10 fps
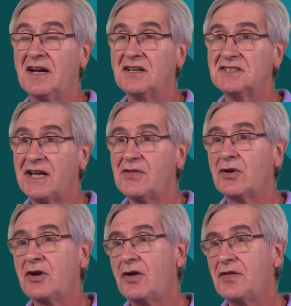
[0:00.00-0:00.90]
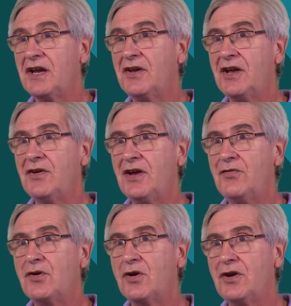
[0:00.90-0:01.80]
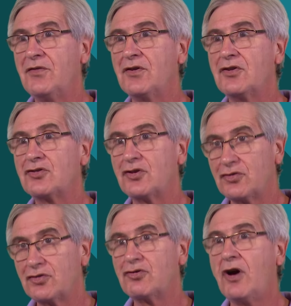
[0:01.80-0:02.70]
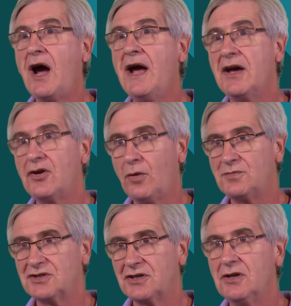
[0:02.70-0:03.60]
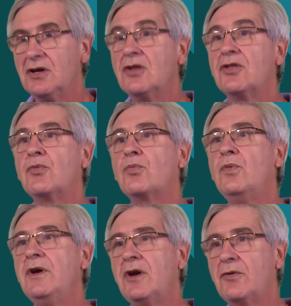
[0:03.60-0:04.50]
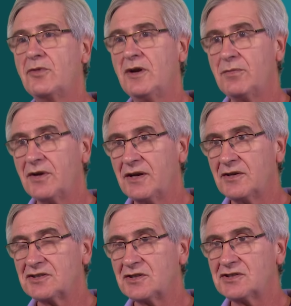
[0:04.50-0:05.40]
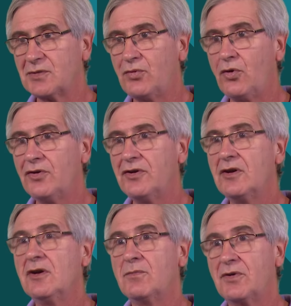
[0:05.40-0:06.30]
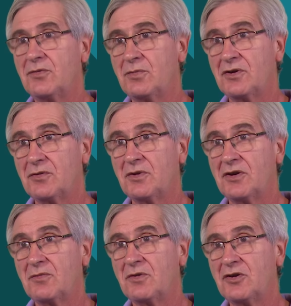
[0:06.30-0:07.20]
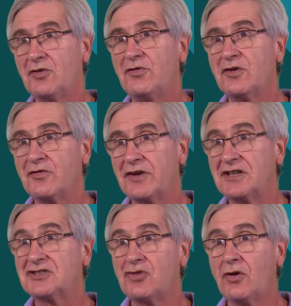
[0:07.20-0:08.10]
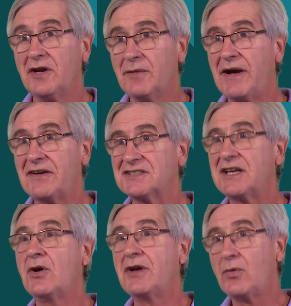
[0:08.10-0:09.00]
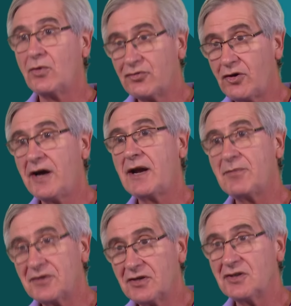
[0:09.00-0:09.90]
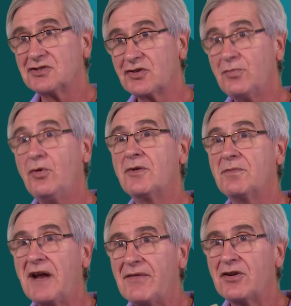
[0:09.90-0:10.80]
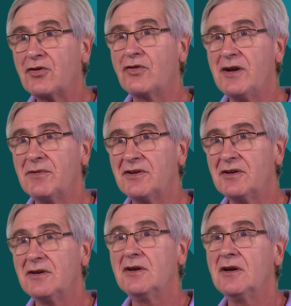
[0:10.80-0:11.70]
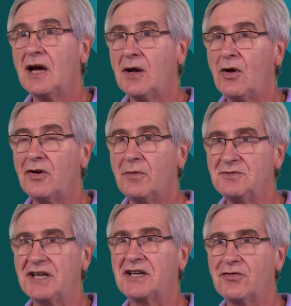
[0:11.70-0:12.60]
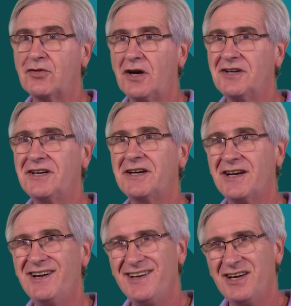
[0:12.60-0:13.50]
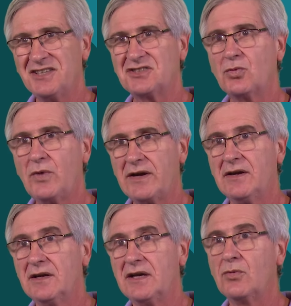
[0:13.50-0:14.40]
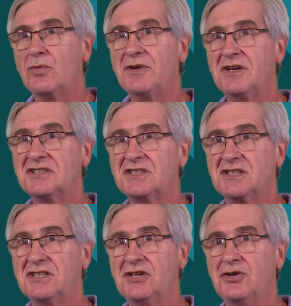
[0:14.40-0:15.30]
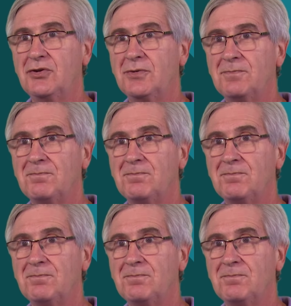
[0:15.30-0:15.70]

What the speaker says: and to say that, that if we get even to try an option that we don't really support, but you feel very strongly about, to say, okay, we'll try it up until this sort of point, but have an agreement on objective criteria as to when it will be discontinued.